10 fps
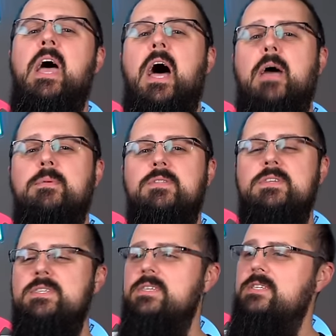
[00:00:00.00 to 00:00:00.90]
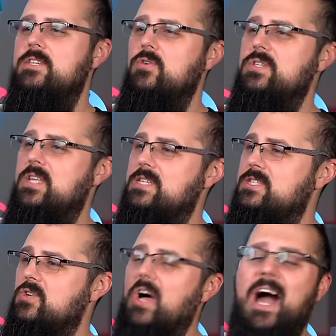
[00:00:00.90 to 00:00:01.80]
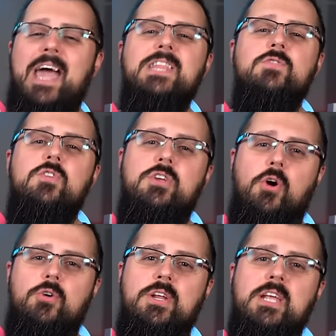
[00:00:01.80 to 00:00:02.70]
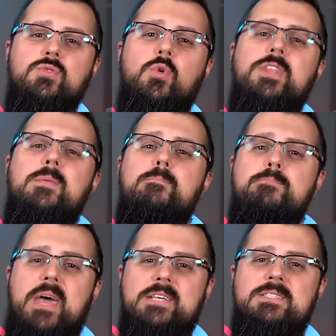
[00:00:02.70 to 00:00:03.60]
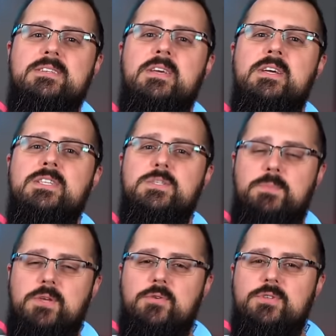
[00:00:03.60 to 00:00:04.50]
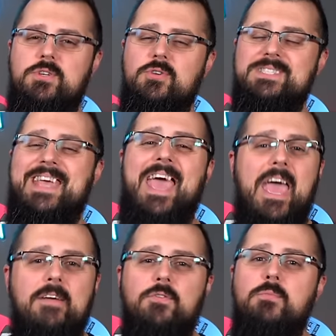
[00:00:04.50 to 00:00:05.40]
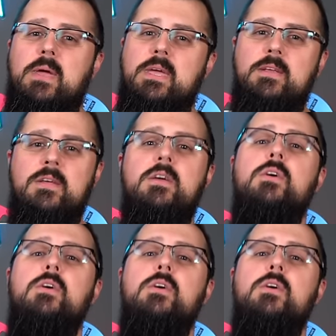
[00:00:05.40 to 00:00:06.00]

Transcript: I mean, this is a series that is still highly regarded as one of the best speaker series ever made.